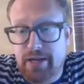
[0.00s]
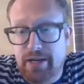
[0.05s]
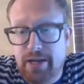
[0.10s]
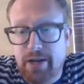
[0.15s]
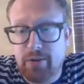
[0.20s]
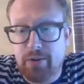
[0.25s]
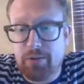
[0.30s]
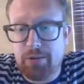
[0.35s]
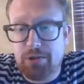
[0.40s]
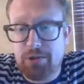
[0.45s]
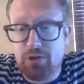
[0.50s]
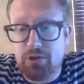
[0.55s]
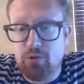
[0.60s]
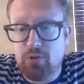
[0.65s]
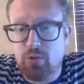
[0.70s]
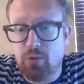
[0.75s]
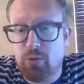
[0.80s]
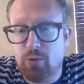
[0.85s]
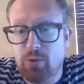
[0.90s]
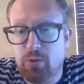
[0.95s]
How will
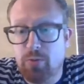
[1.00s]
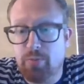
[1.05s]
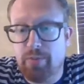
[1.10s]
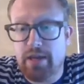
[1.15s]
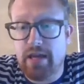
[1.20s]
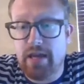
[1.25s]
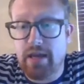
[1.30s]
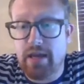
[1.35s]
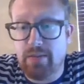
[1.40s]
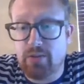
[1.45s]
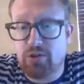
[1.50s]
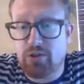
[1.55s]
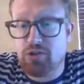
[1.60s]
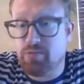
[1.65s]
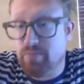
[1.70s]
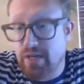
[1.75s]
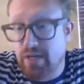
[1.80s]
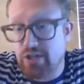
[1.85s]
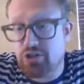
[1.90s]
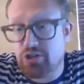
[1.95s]
you be able to
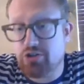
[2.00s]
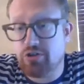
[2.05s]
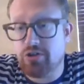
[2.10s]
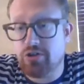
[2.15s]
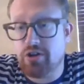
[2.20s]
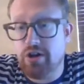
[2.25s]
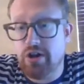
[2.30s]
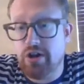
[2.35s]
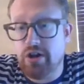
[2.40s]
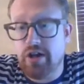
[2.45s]
measure